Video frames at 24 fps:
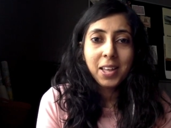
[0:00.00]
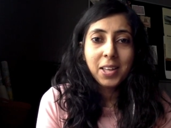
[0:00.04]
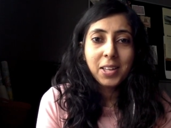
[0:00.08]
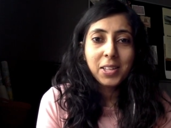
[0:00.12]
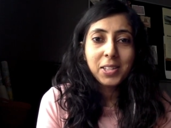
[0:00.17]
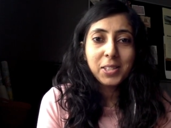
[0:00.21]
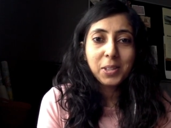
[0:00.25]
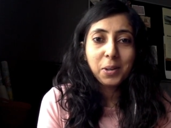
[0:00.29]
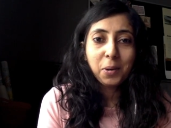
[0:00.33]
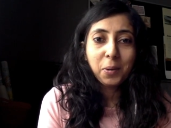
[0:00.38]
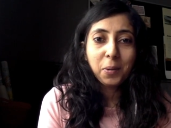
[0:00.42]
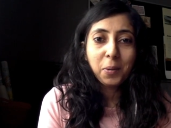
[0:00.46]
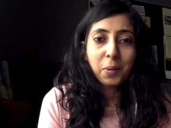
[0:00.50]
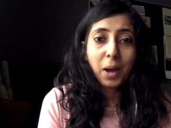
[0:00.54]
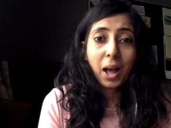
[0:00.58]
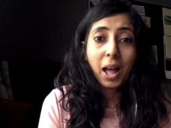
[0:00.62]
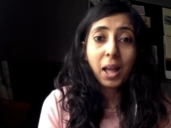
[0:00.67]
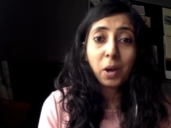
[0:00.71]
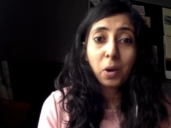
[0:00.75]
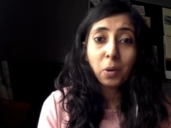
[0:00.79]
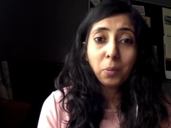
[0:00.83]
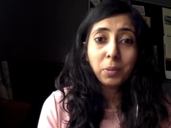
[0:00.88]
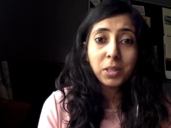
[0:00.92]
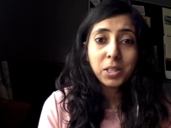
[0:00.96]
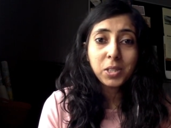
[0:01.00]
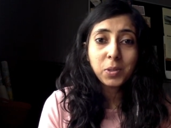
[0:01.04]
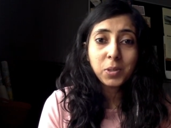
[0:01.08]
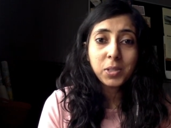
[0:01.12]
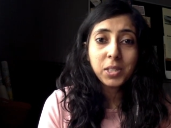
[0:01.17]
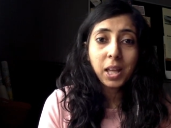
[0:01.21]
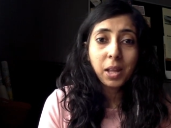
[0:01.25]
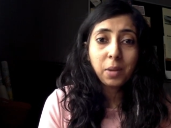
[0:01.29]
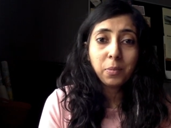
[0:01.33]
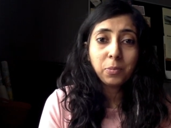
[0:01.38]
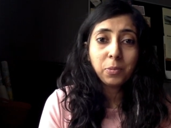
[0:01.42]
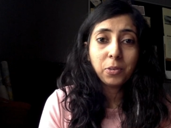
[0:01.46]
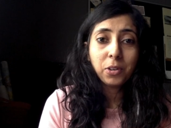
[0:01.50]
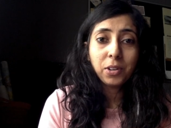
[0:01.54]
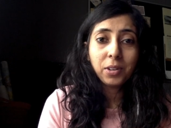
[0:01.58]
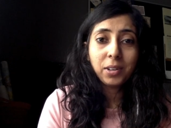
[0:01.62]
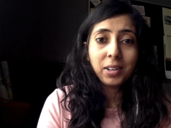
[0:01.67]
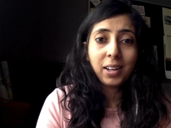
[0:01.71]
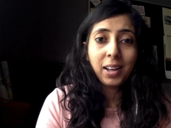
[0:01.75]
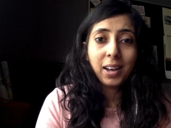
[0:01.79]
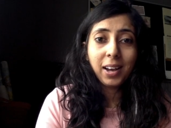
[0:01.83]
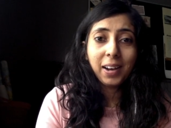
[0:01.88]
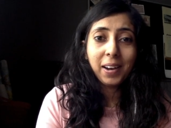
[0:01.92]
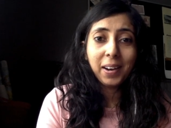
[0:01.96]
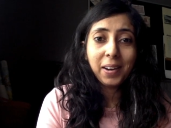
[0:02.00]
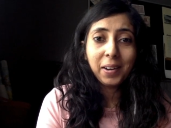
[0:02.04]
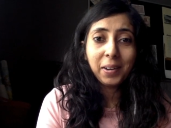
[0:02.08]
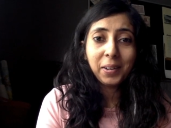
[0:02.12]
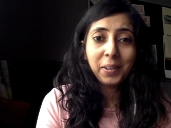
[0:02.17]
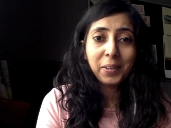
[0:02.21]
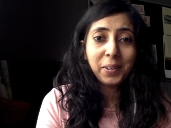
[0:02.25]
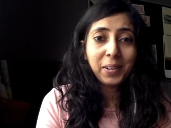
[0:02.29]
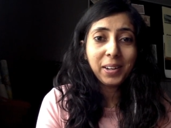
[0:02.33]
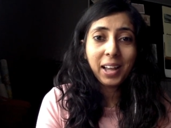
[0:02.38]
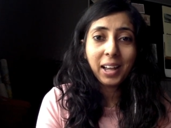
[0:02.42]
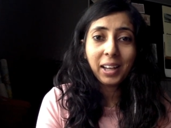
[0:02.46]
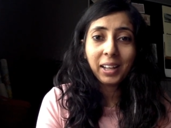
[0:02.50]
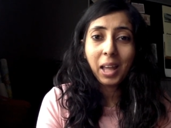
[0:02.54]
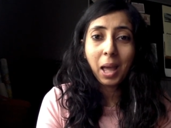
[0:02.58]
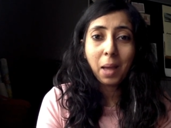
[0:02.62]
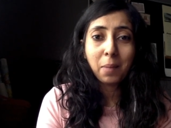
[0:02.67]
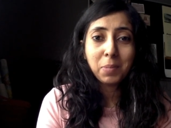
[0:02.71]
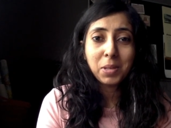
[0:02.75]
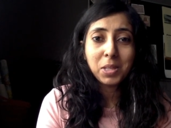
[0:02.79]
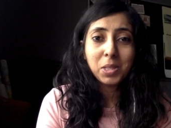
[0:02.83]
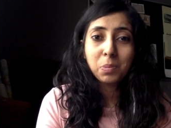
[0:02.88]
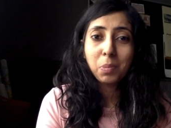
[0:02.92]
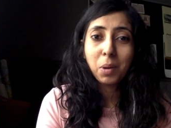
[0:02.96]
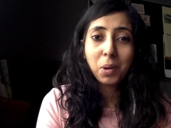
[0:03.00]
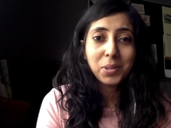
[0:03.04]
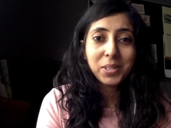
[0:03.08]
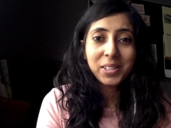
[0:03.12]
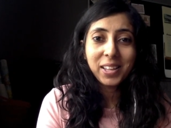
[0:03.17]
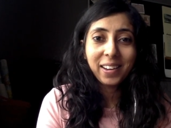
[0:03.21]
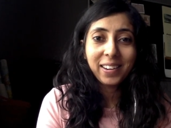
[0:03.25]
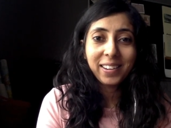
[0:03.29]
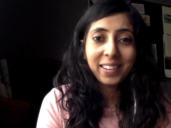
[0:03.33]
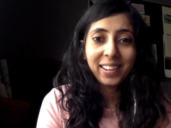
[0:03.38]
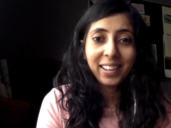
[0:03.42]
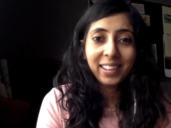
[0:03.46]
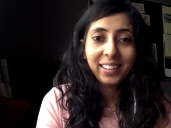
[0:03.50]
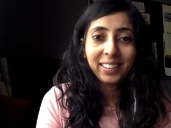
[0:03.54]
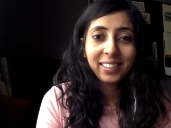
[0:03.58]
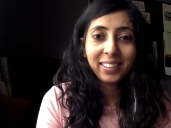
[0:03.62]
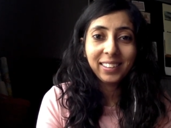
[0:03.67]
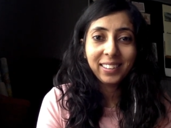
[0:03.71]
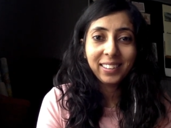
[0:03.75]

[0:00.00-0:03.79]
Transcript: So I hope this was helpful. Uh, good luck, happy spouse hunting.